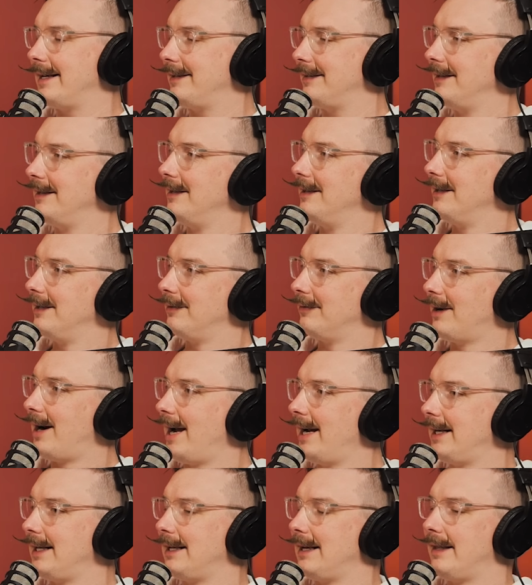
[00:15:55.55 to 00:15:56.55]
It. Right.
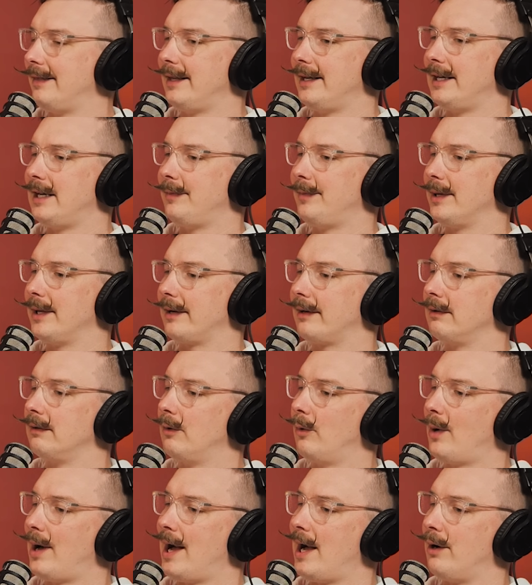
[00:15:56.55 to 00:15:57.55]
And then he'd be like,
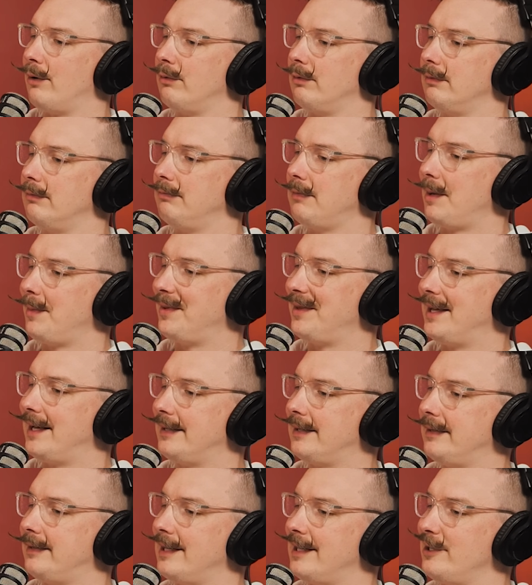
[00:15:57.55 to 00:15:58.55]
wow, maybe
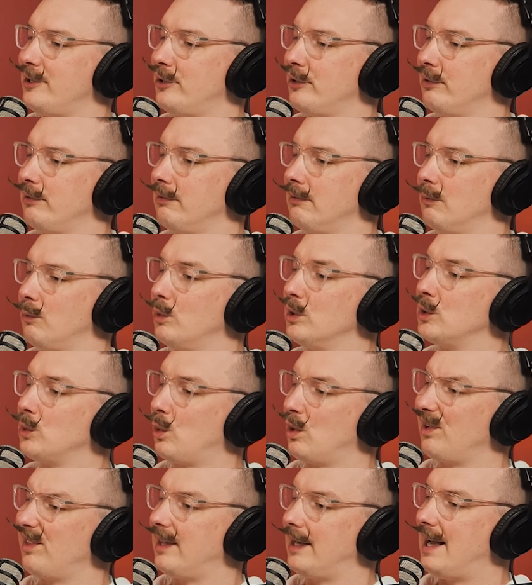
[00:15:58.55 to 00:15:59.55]
that detention was
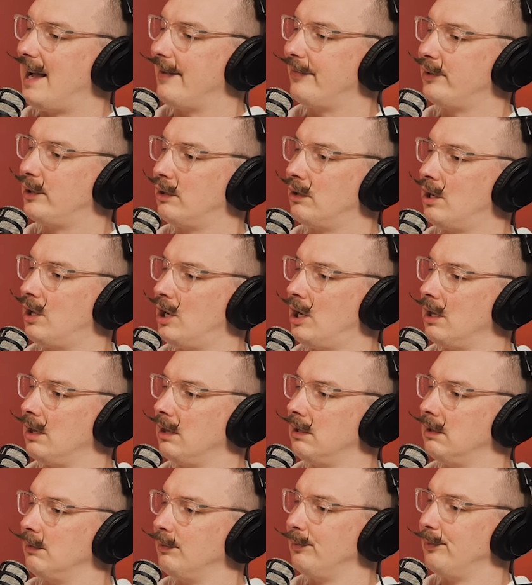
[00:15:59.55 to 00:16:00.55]
worth it after all.